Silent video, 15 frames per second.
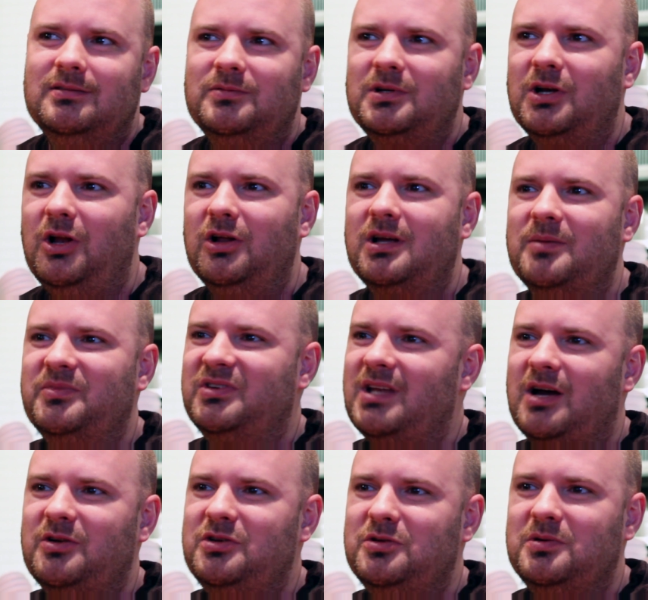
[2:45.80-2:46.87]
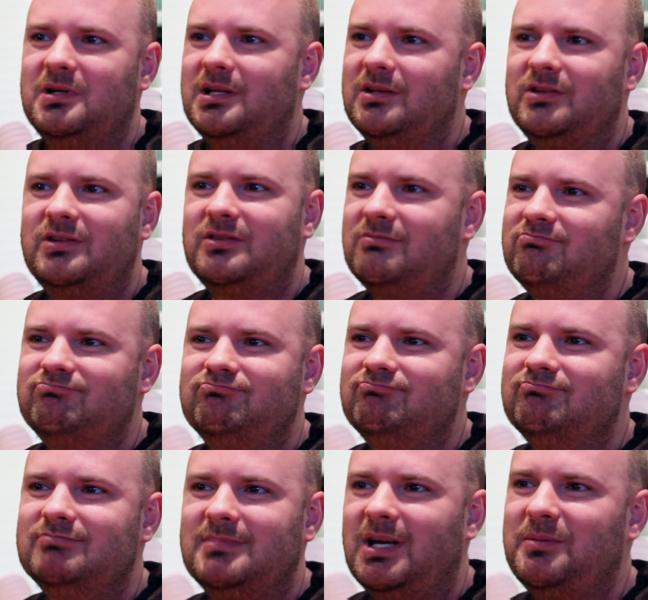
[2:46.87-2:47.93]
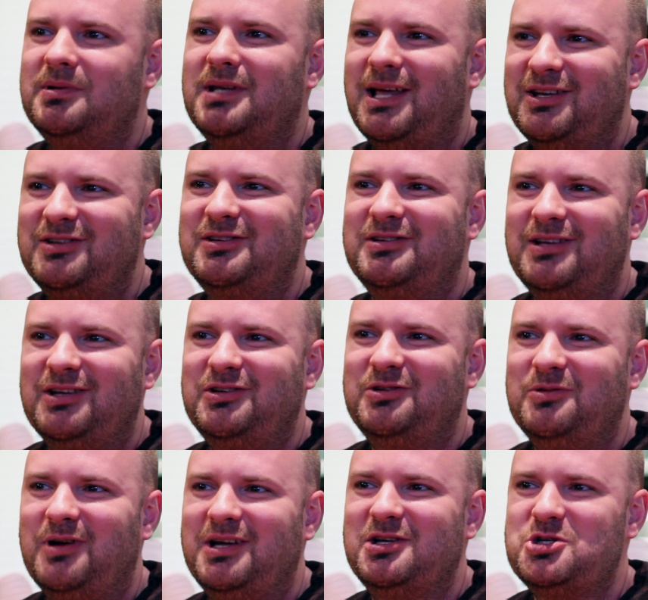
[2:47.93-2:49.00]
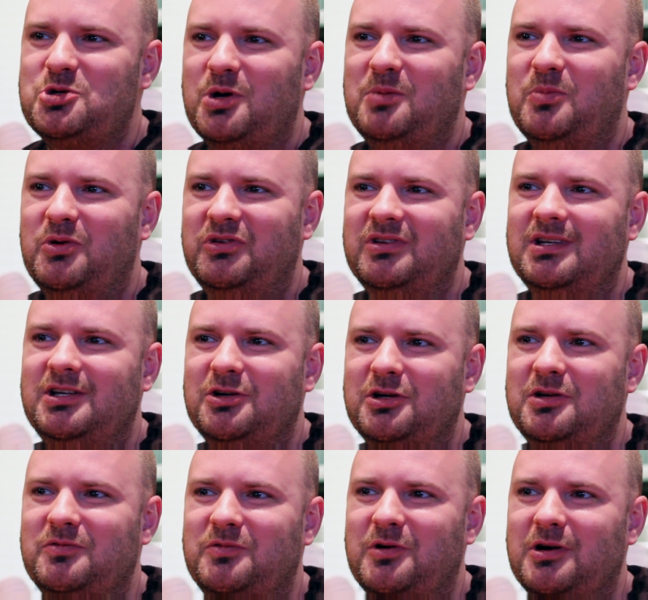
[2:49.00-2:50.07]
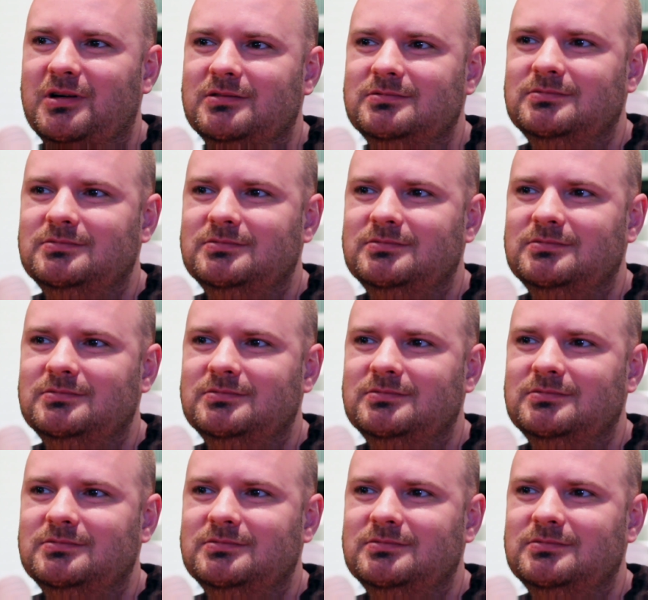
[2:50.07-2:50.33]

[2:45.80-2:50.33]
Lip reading: When it all comes down to it, that's who I enjoy mostly cooking for.